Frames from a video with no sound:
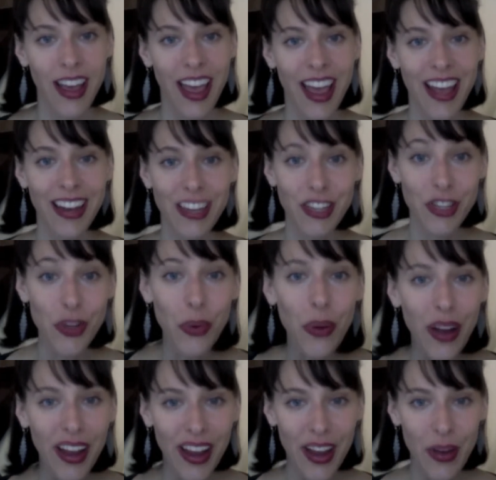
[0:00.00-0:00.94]
and
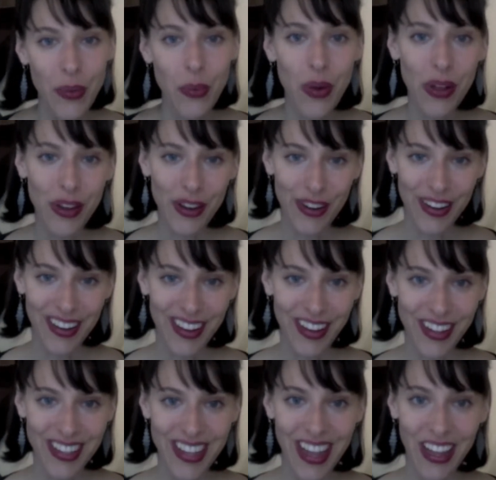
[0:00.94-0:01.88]
enjoy while you're in your
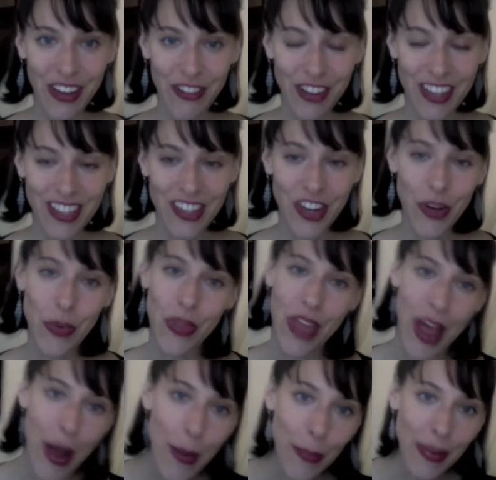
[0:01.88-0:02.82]
Italian restaurant
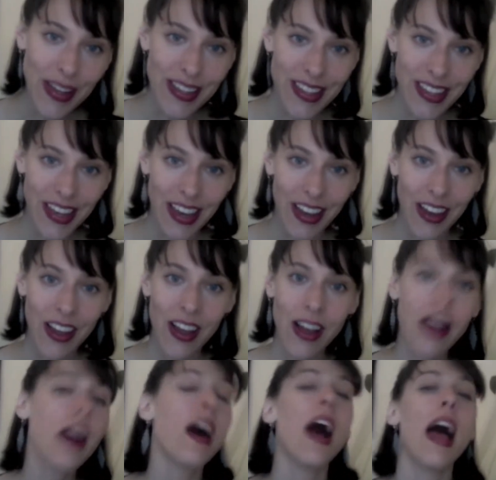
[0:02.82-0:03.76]
without missing
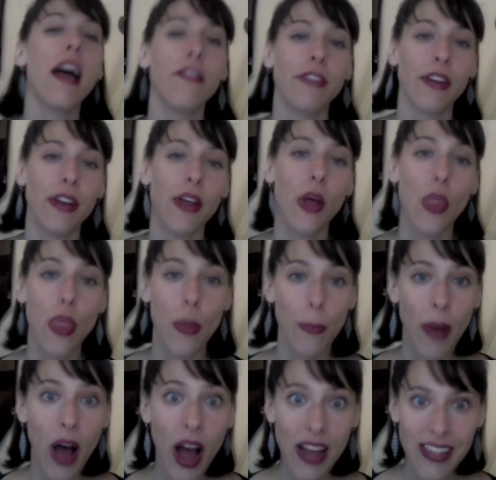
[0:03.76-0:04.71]
the
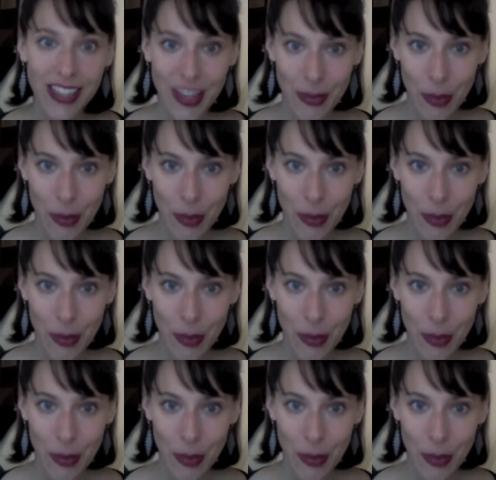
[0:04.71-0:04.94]
pasta.